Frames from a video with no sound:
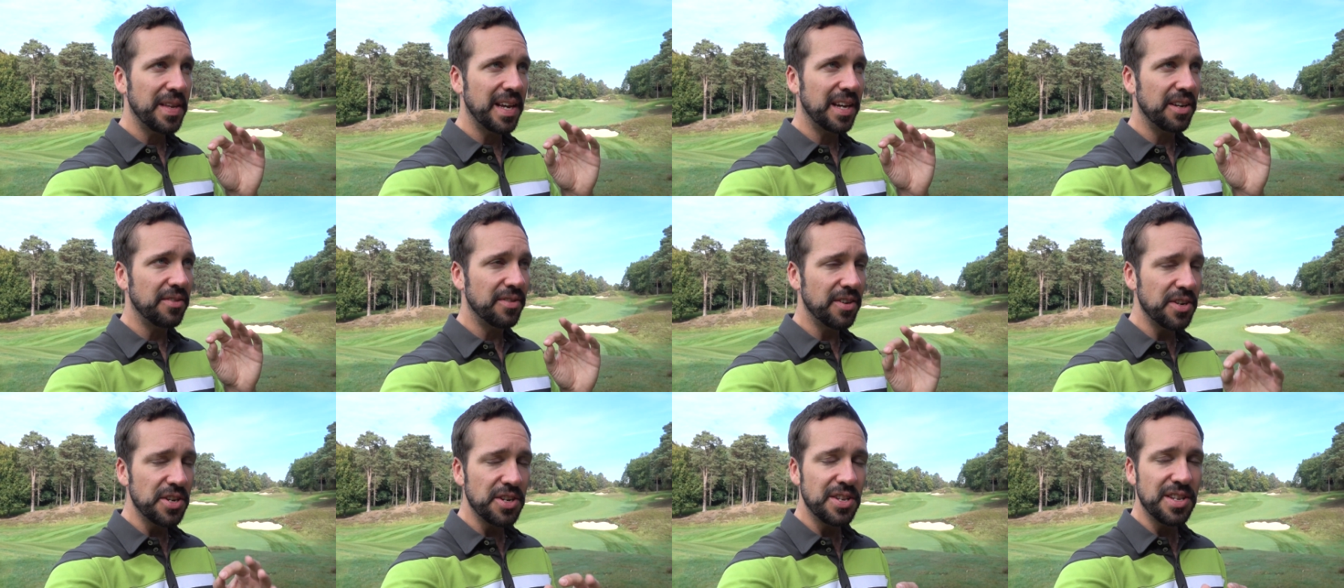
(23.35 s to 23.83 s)

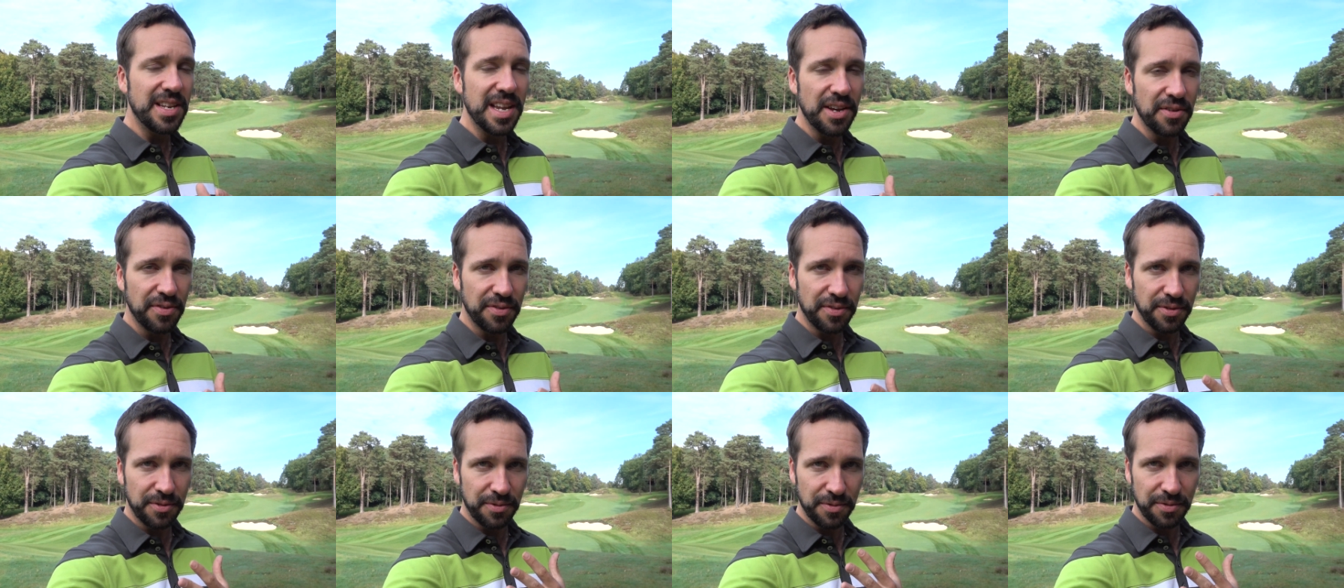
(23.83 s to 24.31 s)
and a very
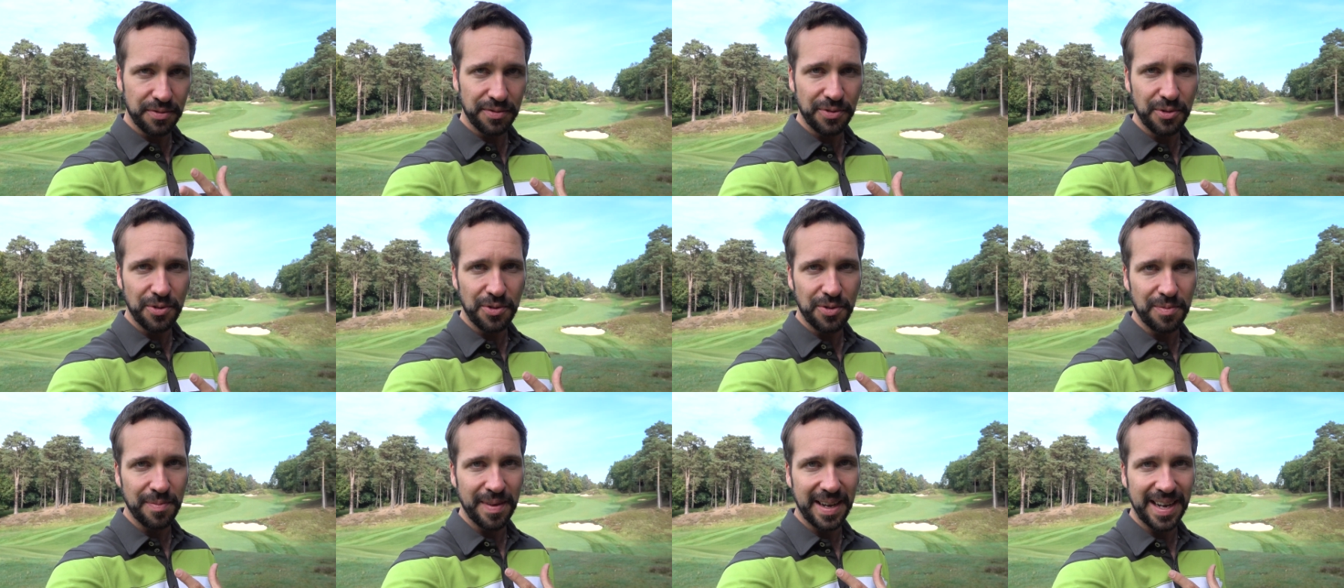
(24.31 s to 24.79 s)
different
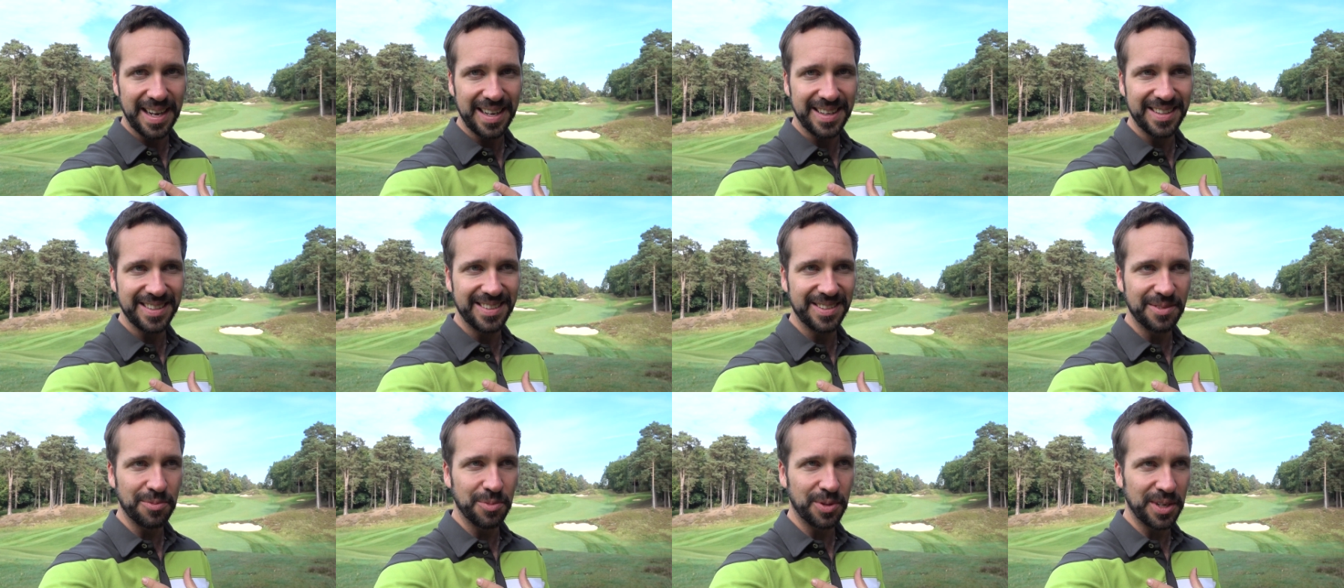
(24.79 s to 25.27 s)
format
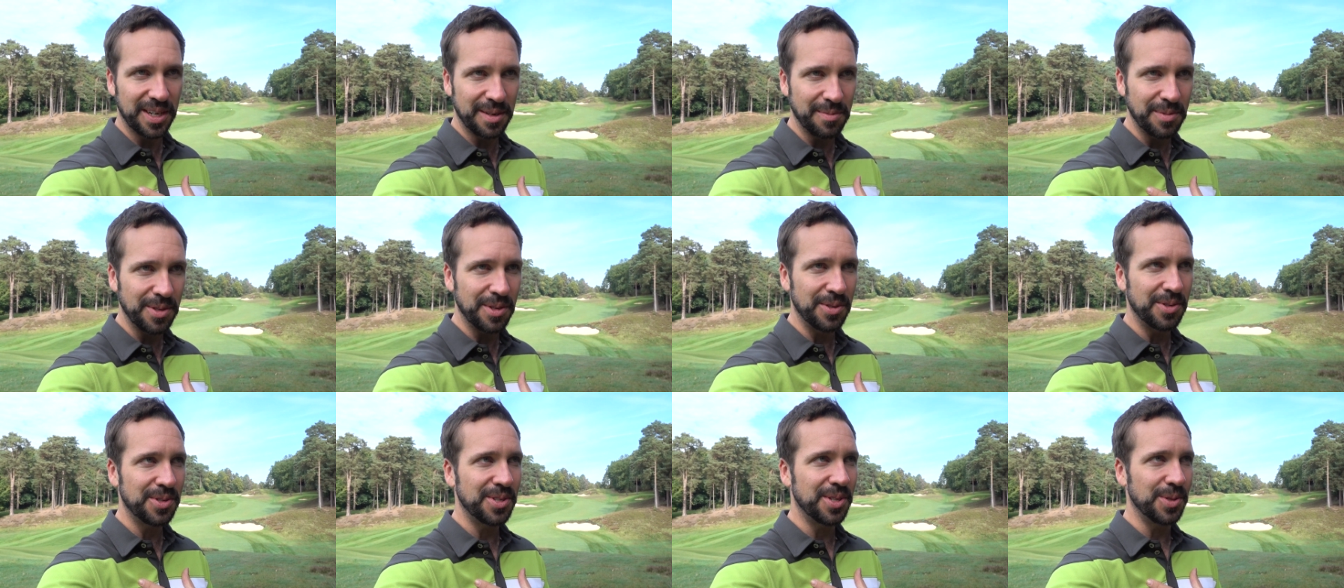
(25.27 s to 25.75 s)
than what
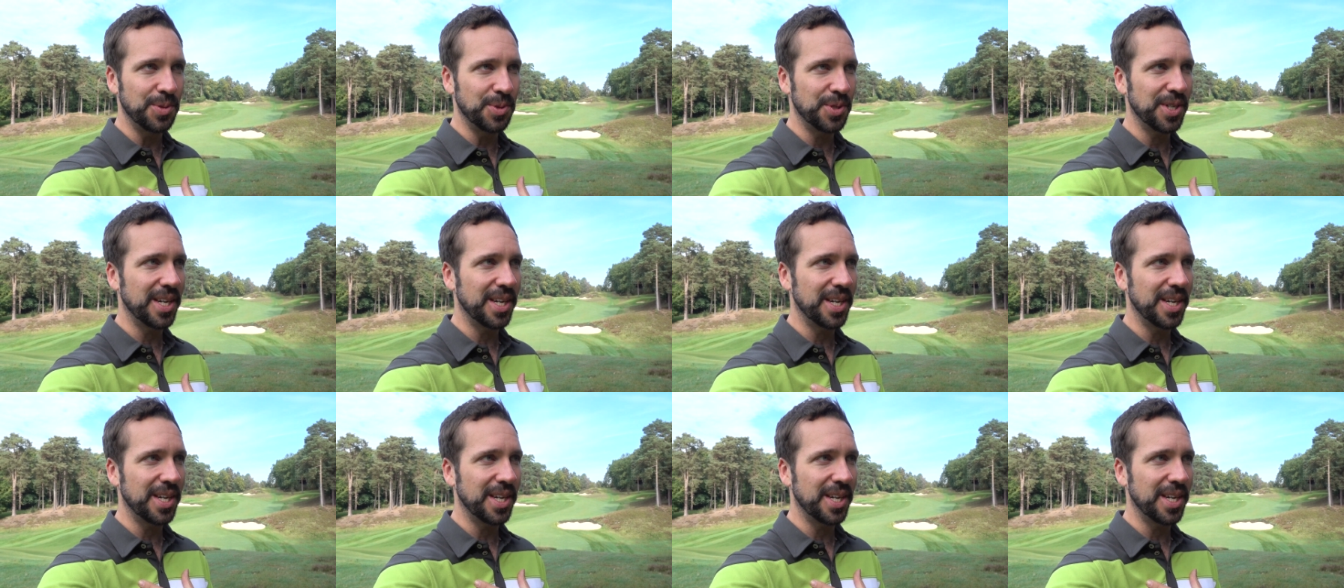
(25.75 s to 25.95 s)
I'm used to,